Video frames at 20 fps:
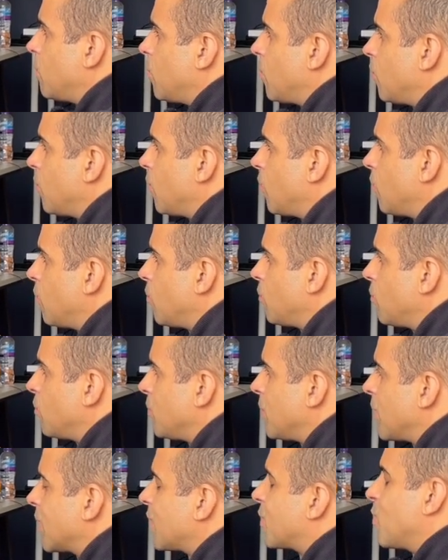can't give you
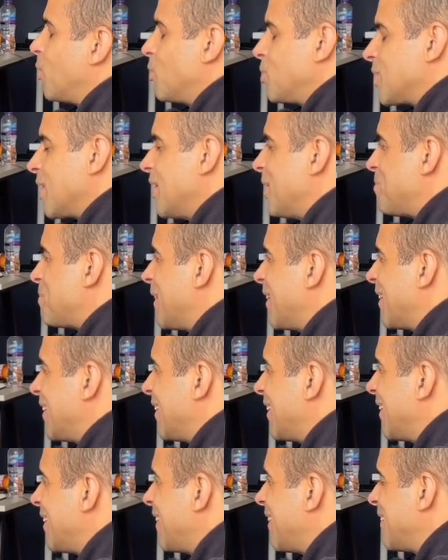that figure. Of course, it.
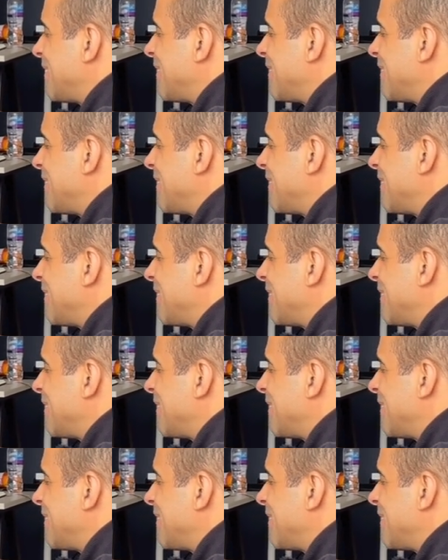Um,